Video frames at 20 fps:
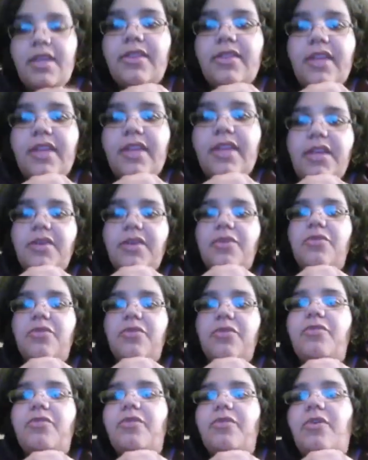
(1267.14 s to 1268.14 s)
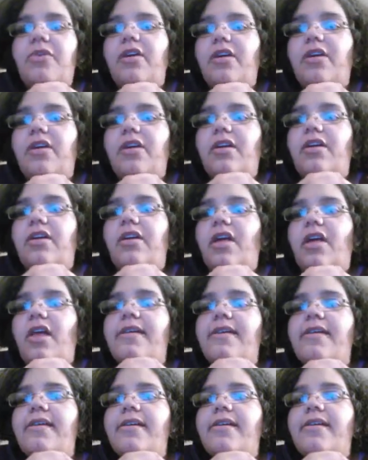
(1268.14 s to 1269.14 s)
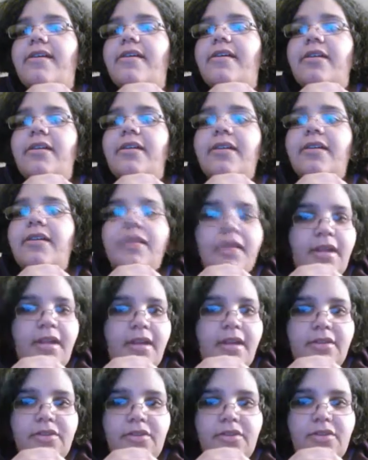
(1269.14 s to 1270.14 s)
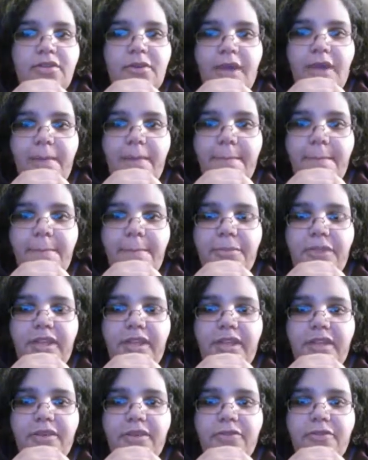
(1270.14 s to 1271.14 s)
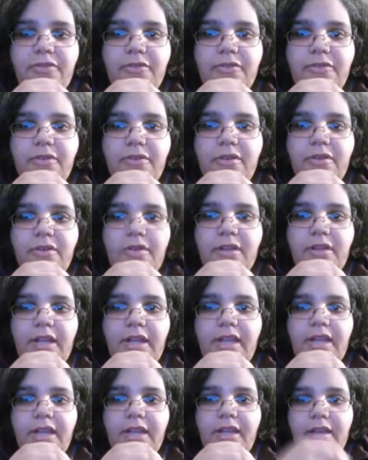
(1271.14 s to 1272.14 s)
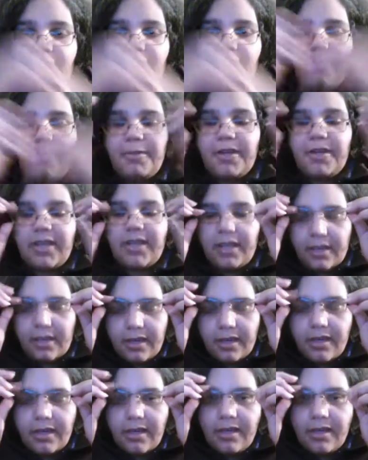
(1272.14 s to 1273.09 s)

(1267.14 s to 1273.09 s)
thank you for showing up. Thank you for liking, commenting.